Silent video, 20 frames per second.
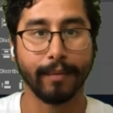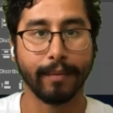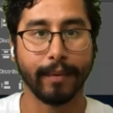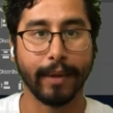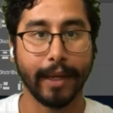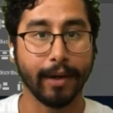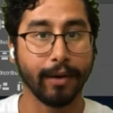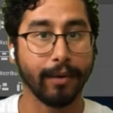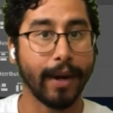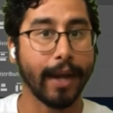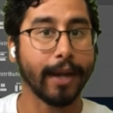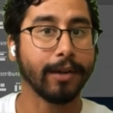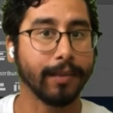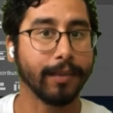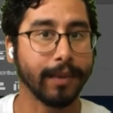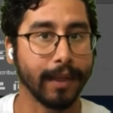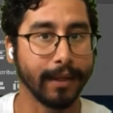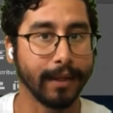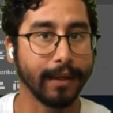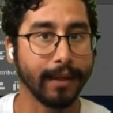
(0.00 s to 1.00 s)
interact with
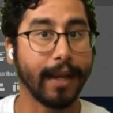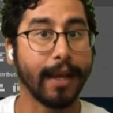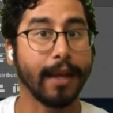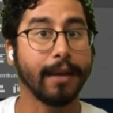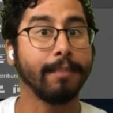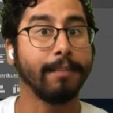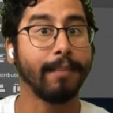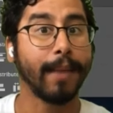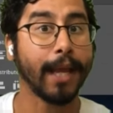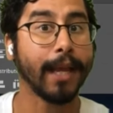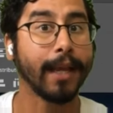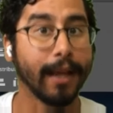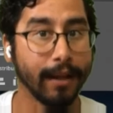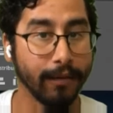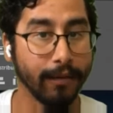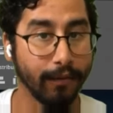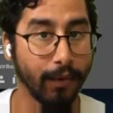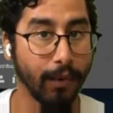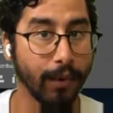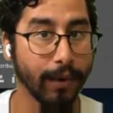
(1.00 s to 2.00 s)
it and can make it
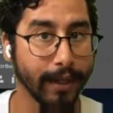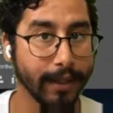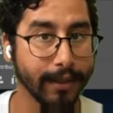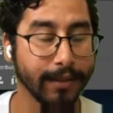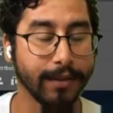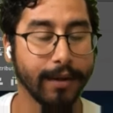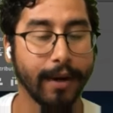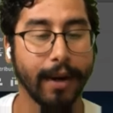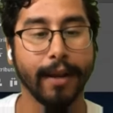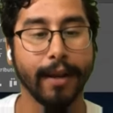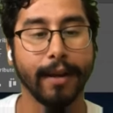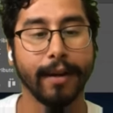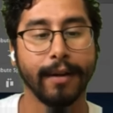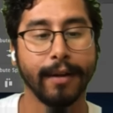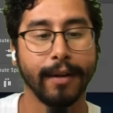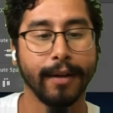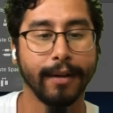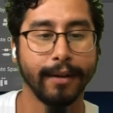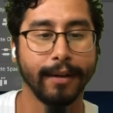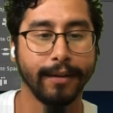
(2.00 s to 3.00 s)
for us, right?
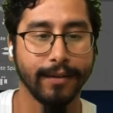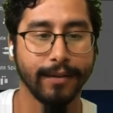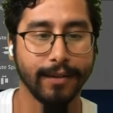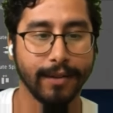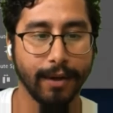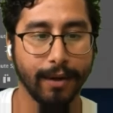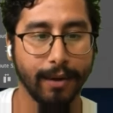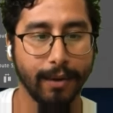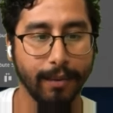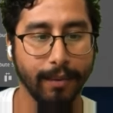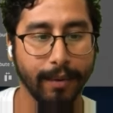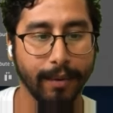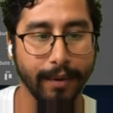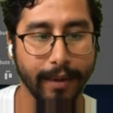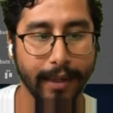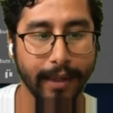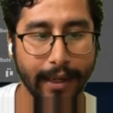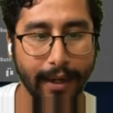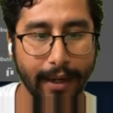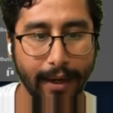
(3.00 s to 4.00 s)
So
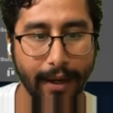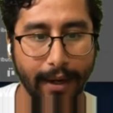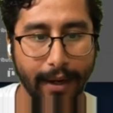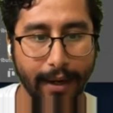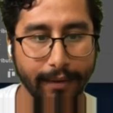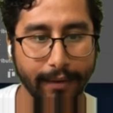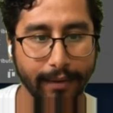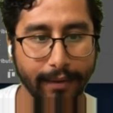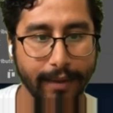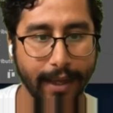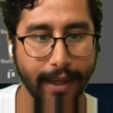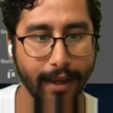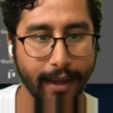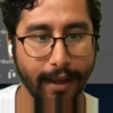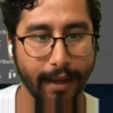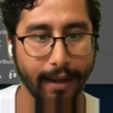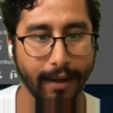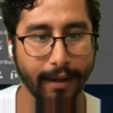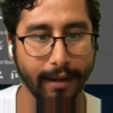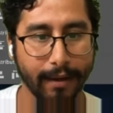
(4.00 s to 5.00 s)

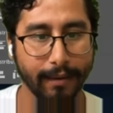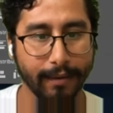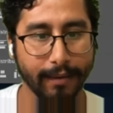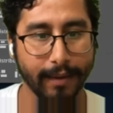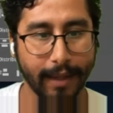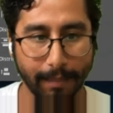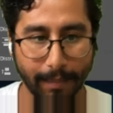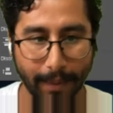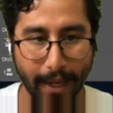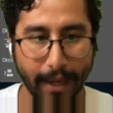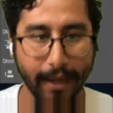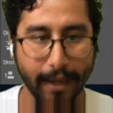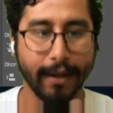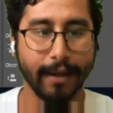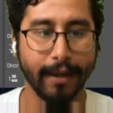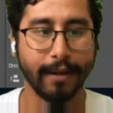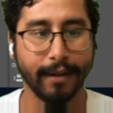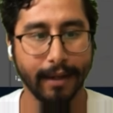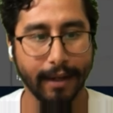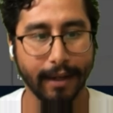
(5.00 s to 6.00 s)
they
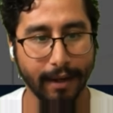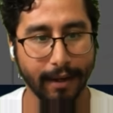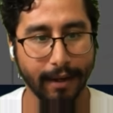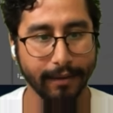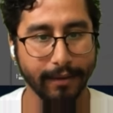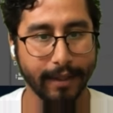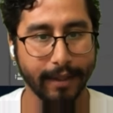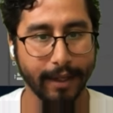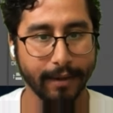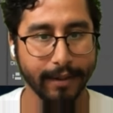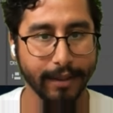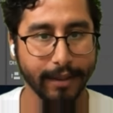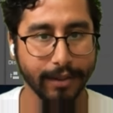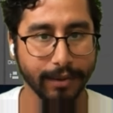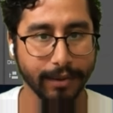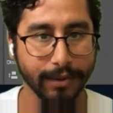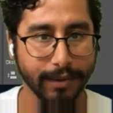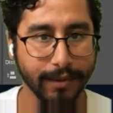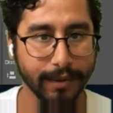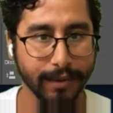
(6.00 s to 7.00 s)
painted their
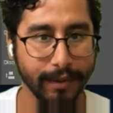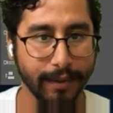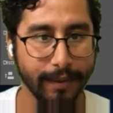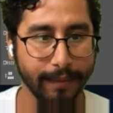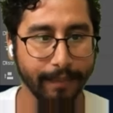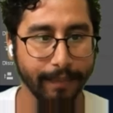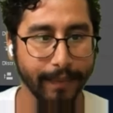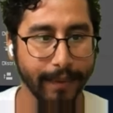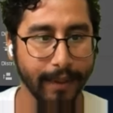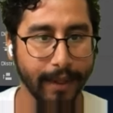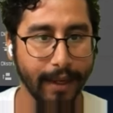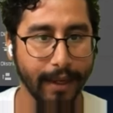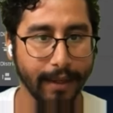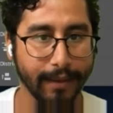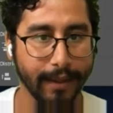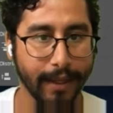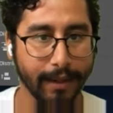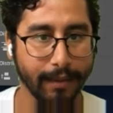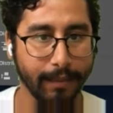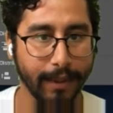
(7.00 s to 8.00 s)
initials, and
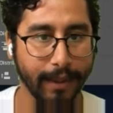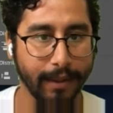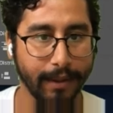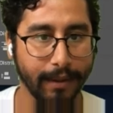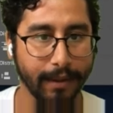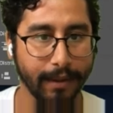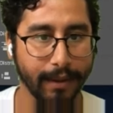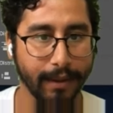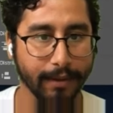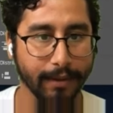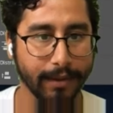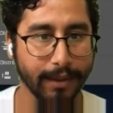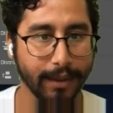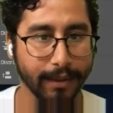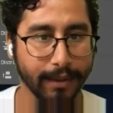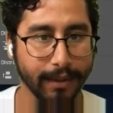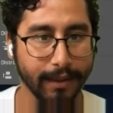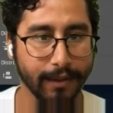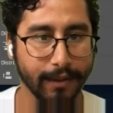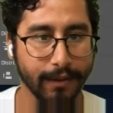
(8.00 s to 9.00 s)
then we took
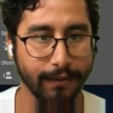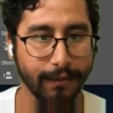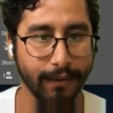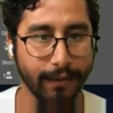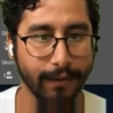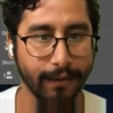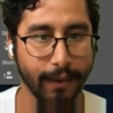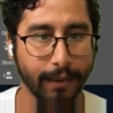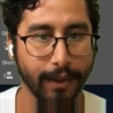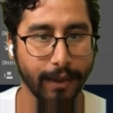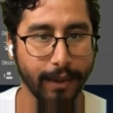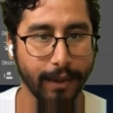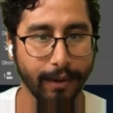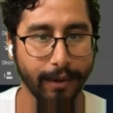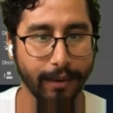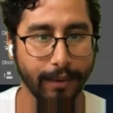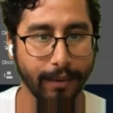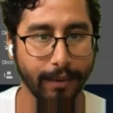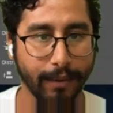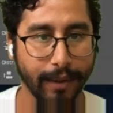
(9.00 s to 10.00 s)
this
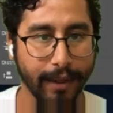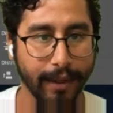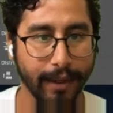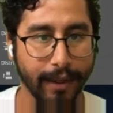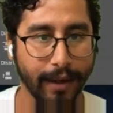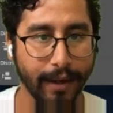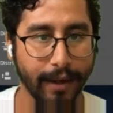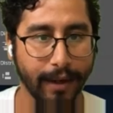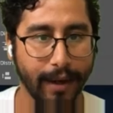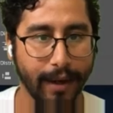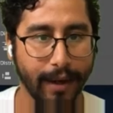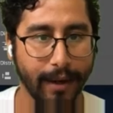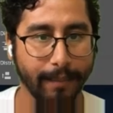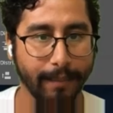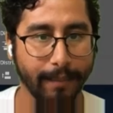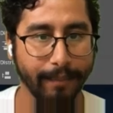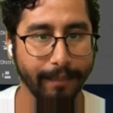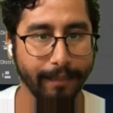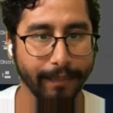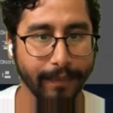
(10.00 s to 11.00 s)
photo.
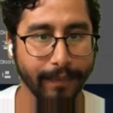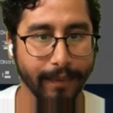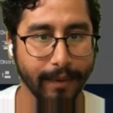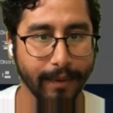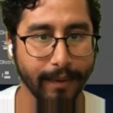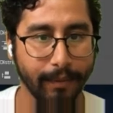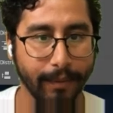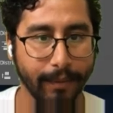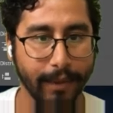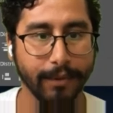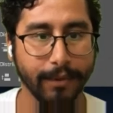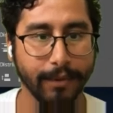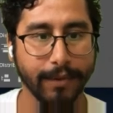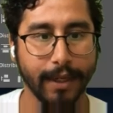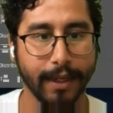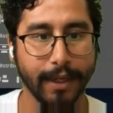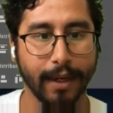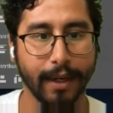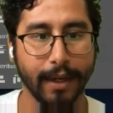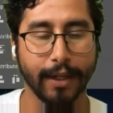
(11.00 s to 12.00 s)
We used
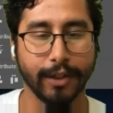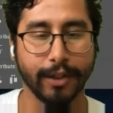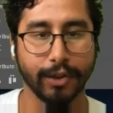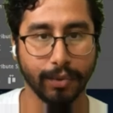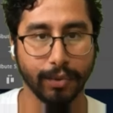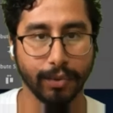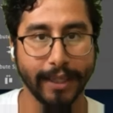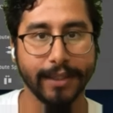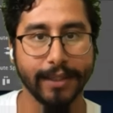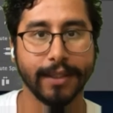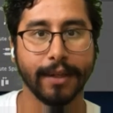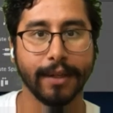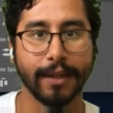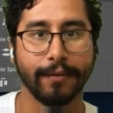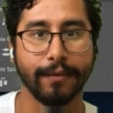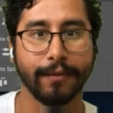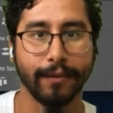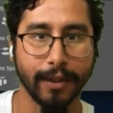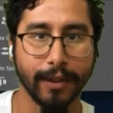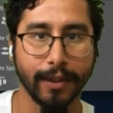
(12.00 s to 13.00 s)
a
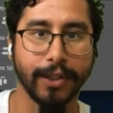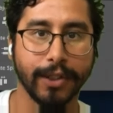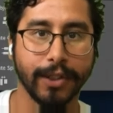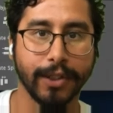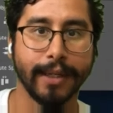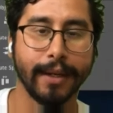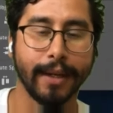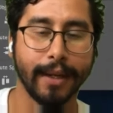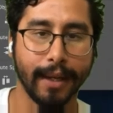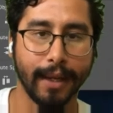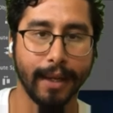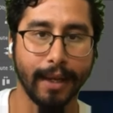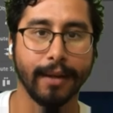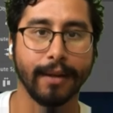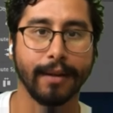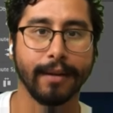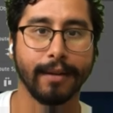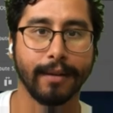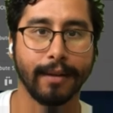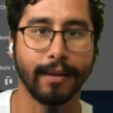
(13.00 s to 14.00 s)
tracing function in